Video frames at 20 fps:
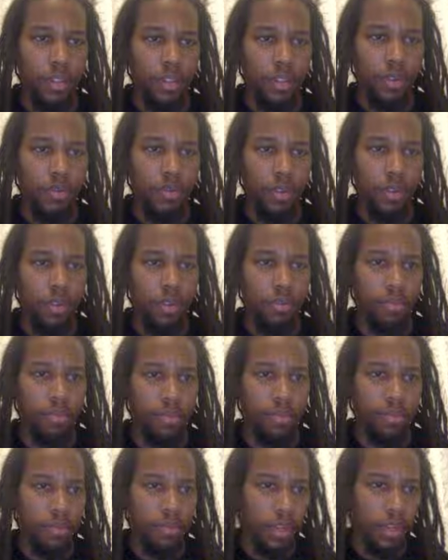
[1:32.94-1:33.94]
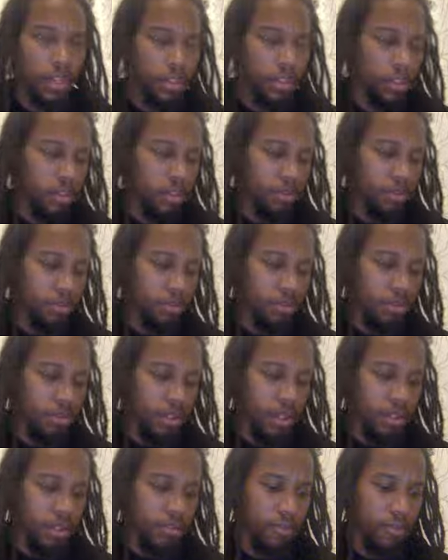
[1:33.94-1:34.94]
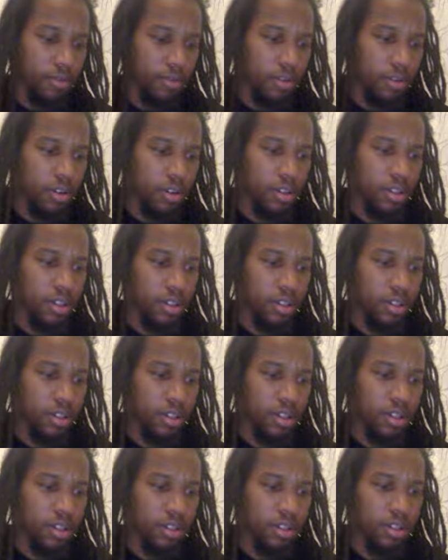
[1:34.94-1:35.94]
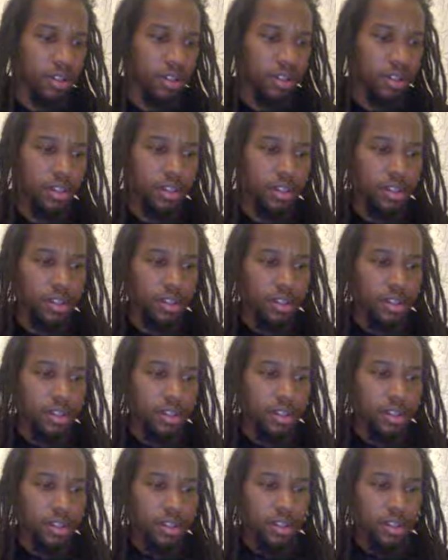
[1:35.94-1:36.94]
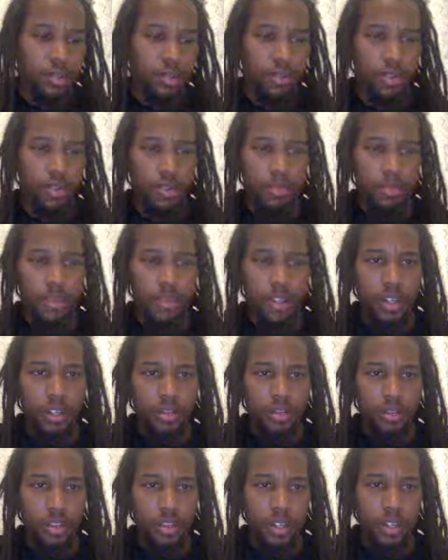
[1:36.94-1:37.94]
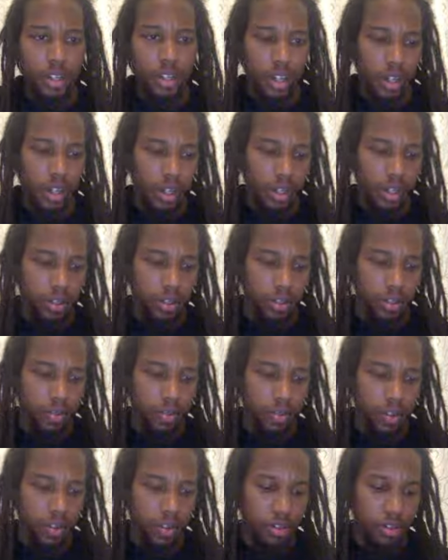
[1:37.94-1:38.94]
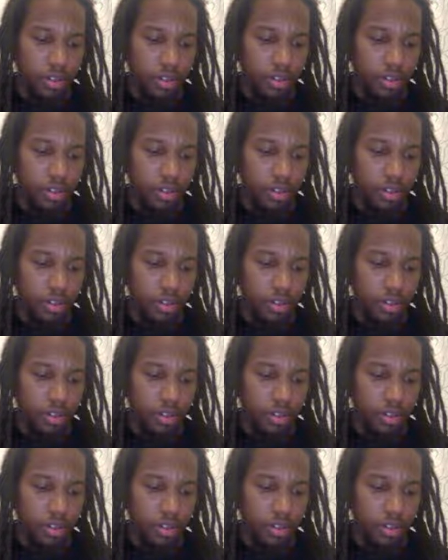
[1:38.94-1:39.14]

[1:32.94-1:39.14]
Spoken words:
Welcome Pro Max, you've joined After Party. Welcome Android chat, your advantage.